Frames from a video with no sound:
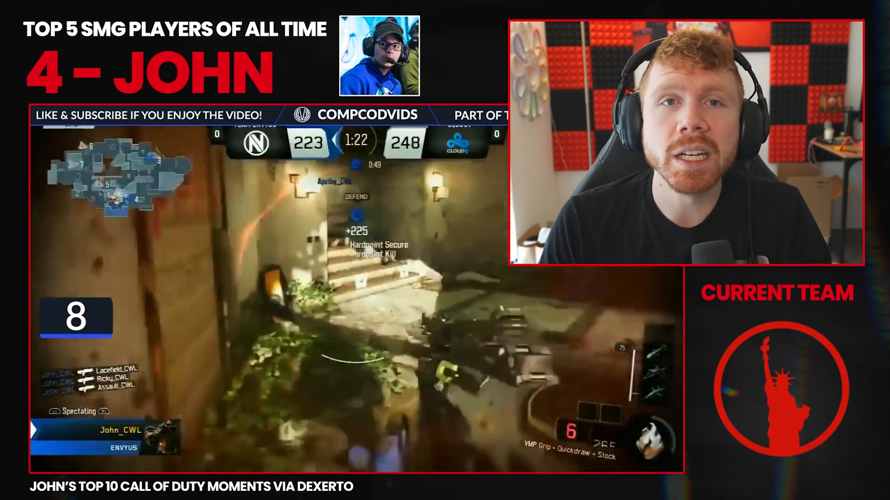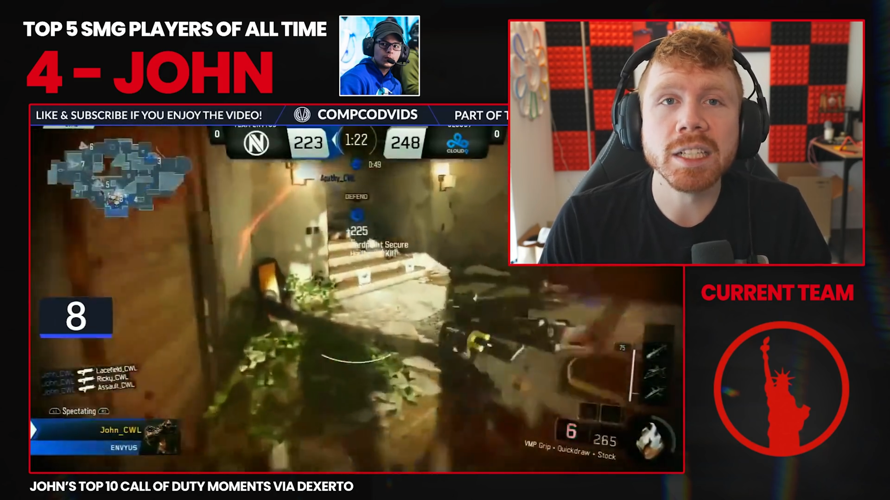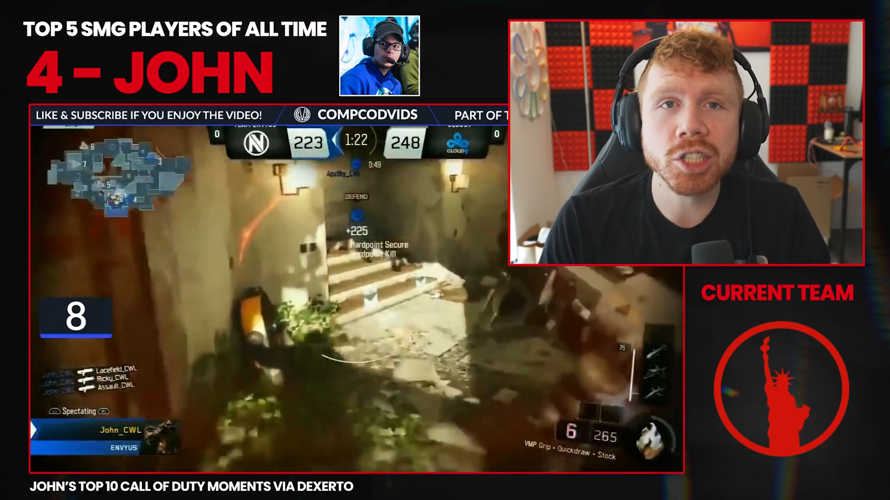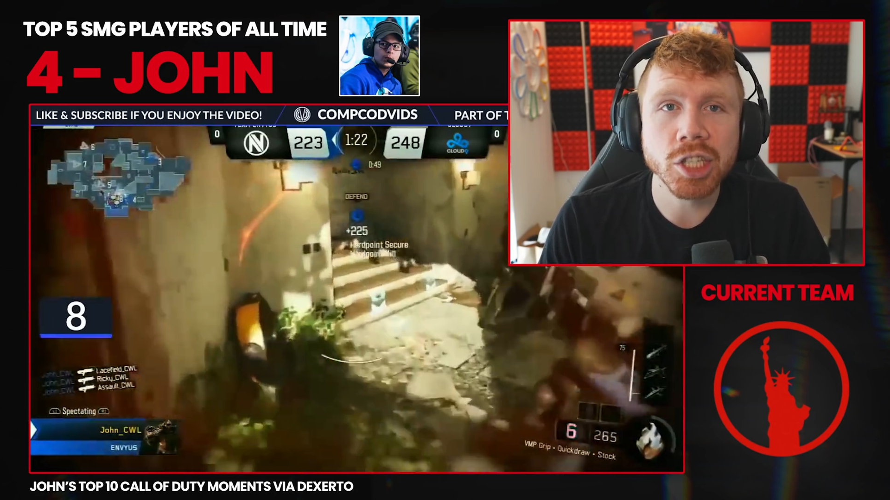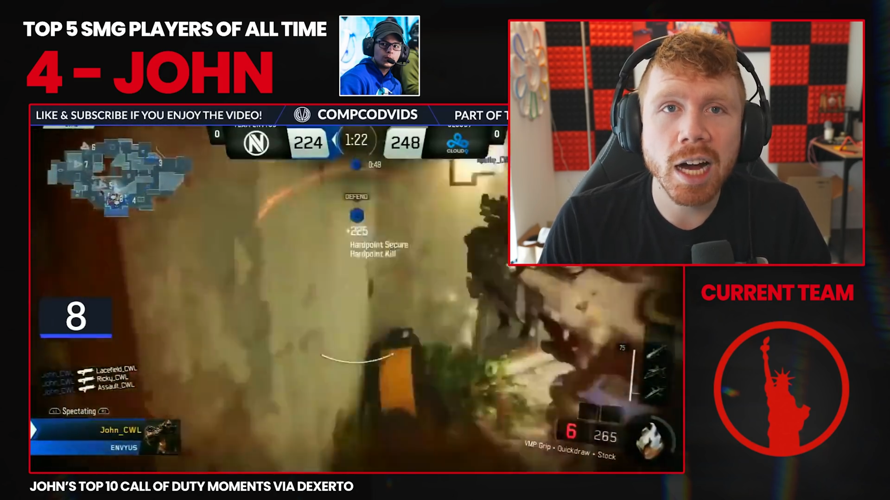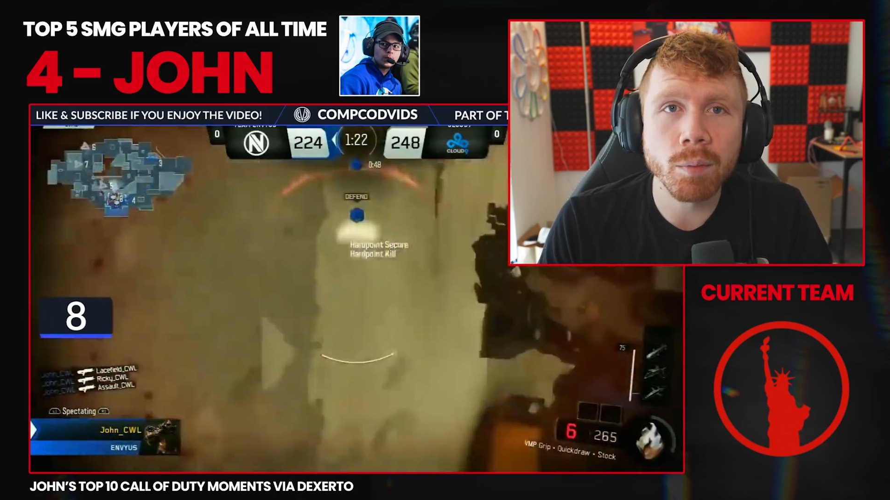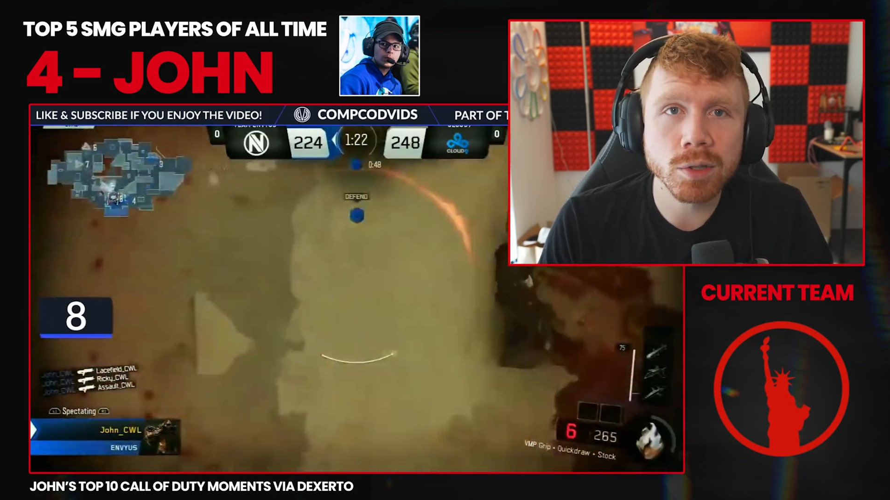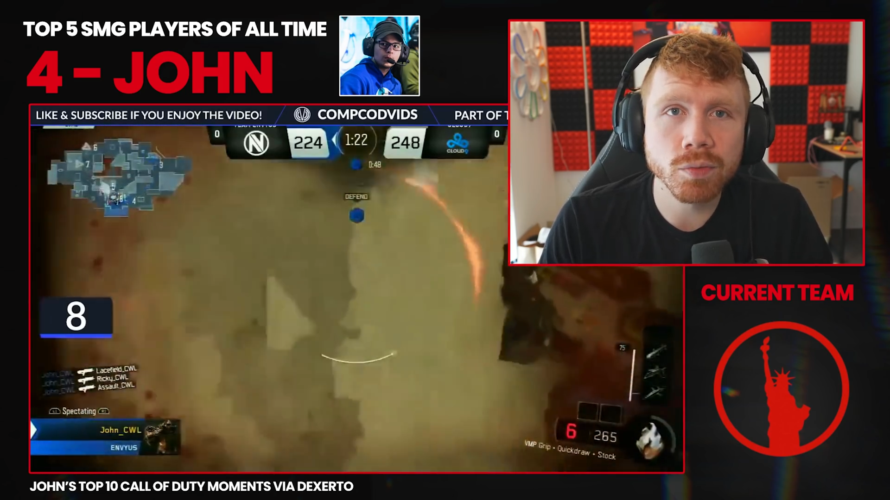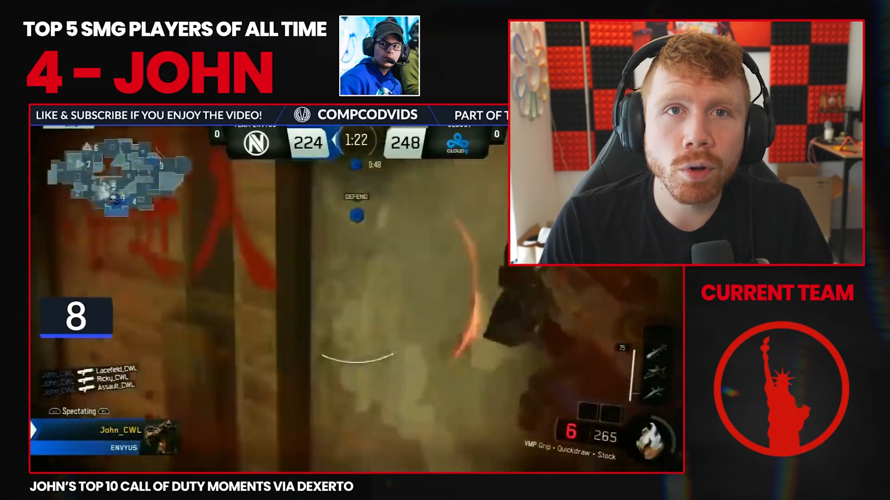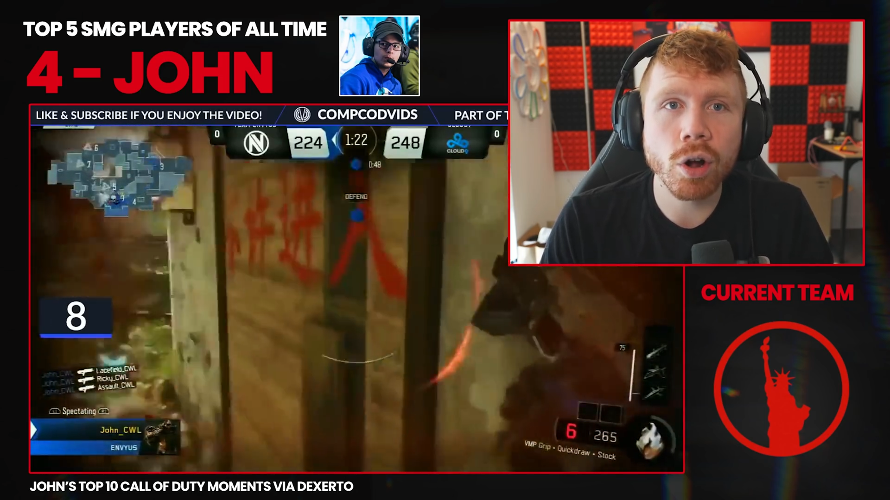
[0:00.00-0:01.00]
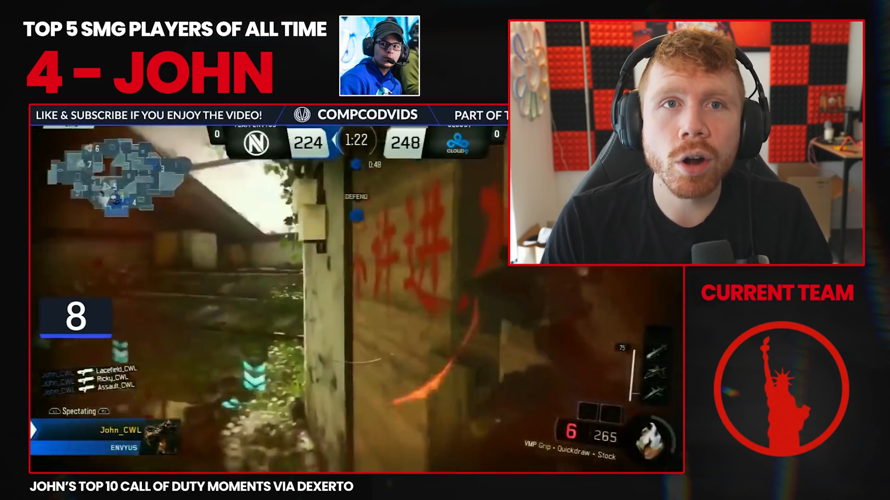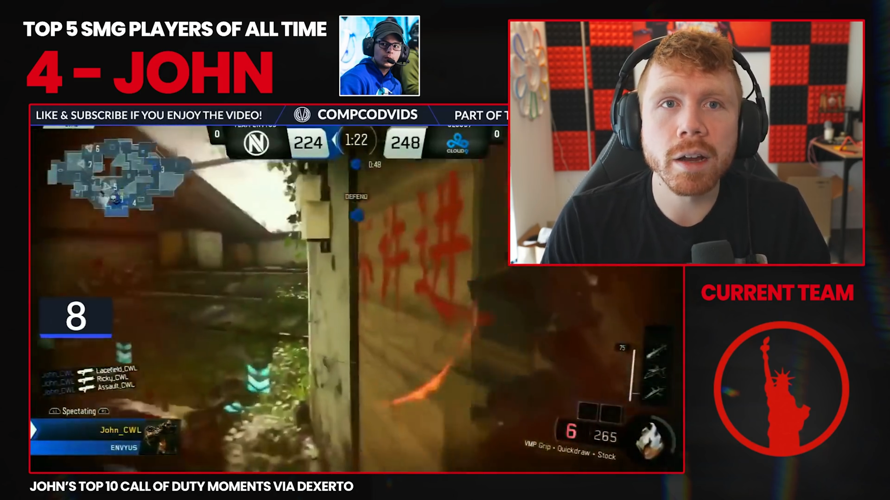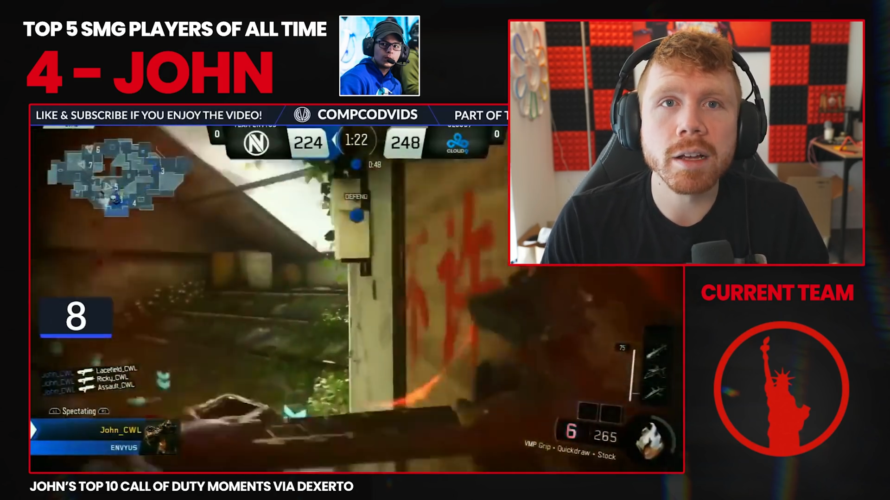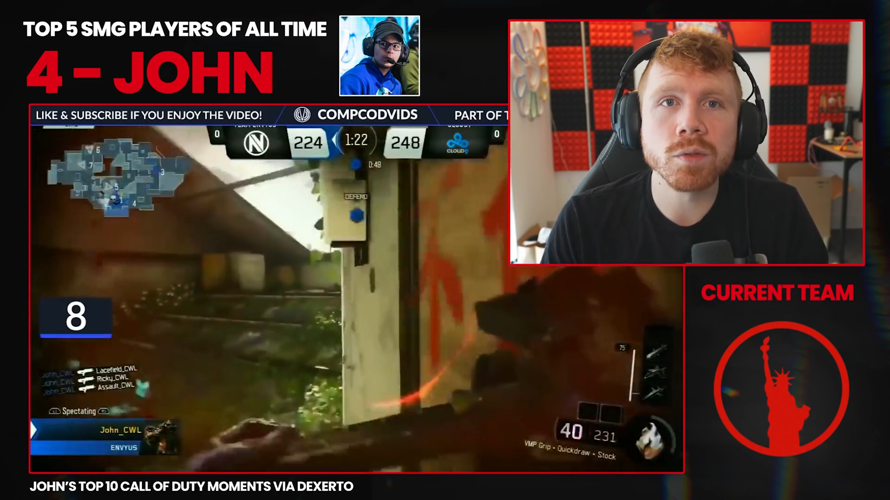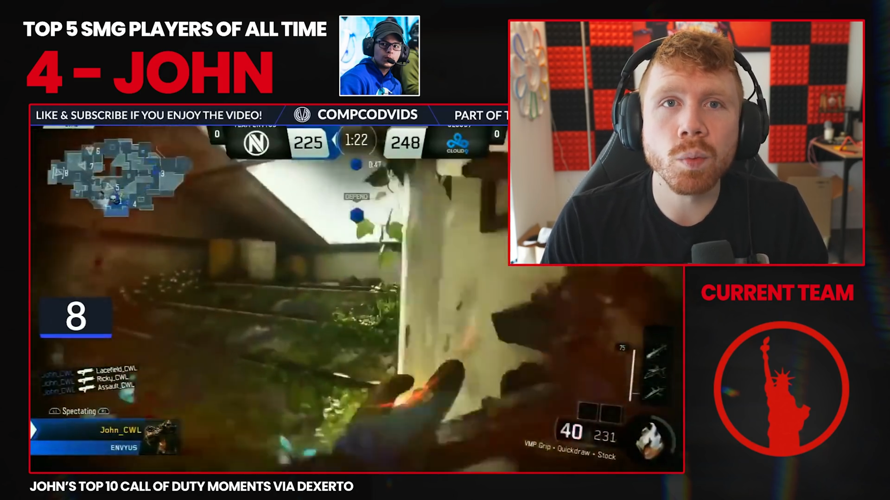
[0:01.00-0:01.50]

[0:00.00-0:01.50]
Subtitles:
and John was regarded as